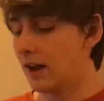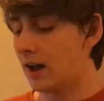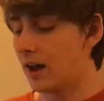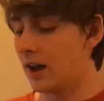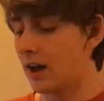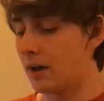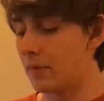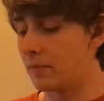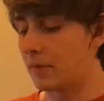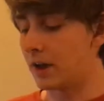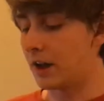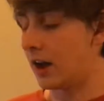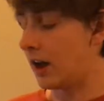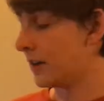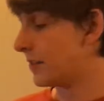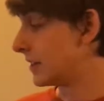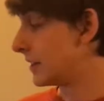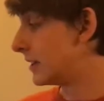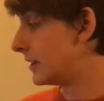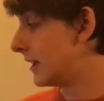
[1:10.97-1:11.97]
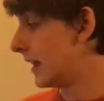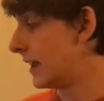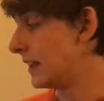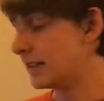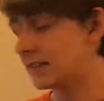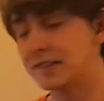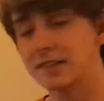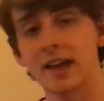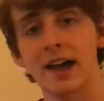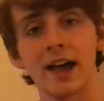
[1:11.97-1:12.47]
On the
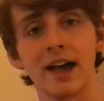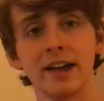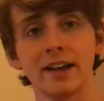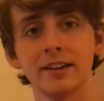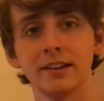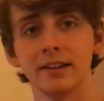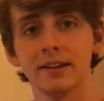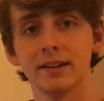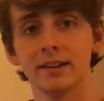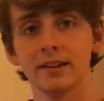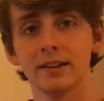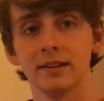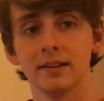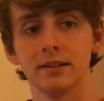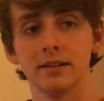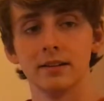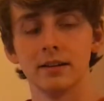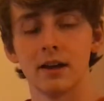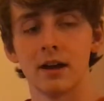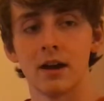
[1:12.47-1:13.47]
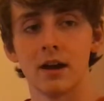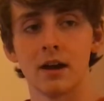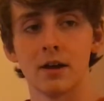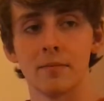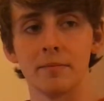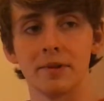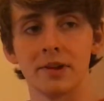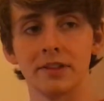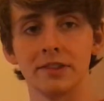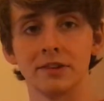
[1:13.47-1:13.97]
gate side,
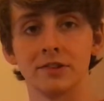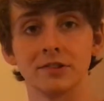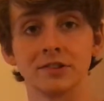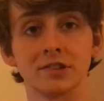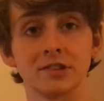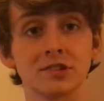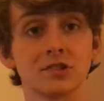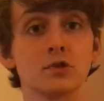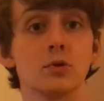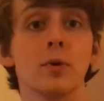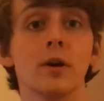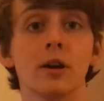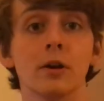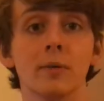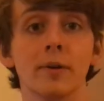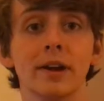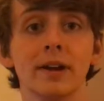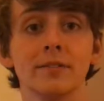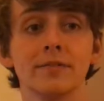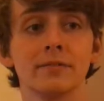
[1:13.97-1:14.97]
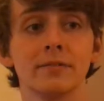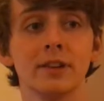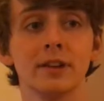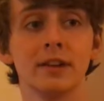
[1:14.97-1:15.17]
there's a square wave.